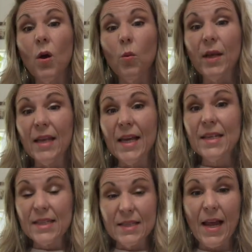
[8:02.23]
We
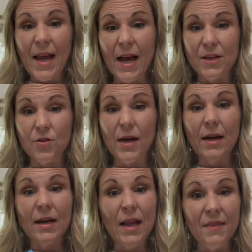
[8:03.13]
need to stay
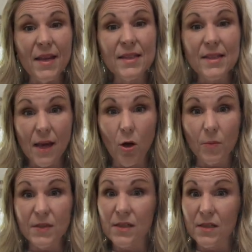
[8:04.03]
hydrated, and this
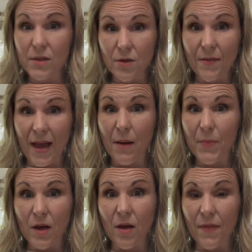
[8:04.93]
helps do that
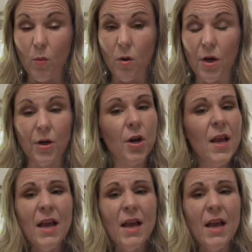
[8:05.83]
beyond the water.